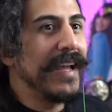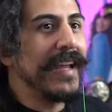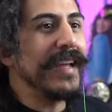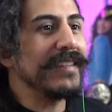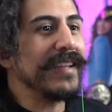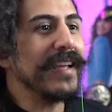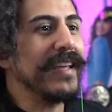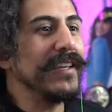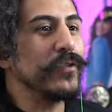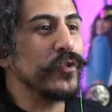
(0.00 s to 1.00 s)
It's like
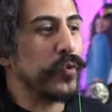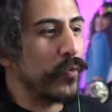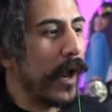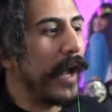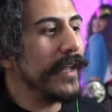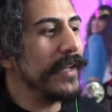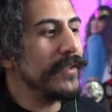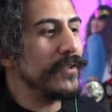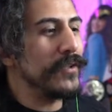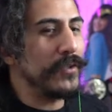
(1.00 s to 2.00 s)
he's
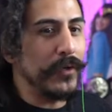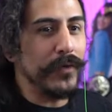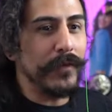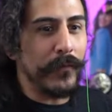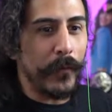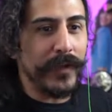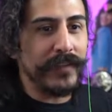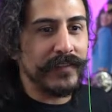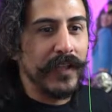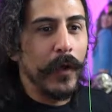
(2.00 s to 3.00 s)
trying to do the
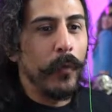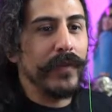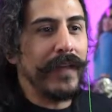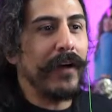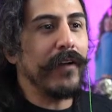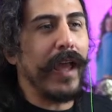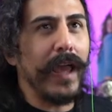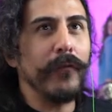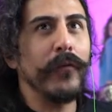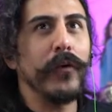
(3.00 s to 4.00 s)
voice without
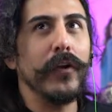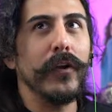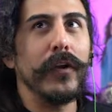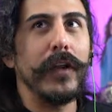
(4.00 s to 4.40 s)
ever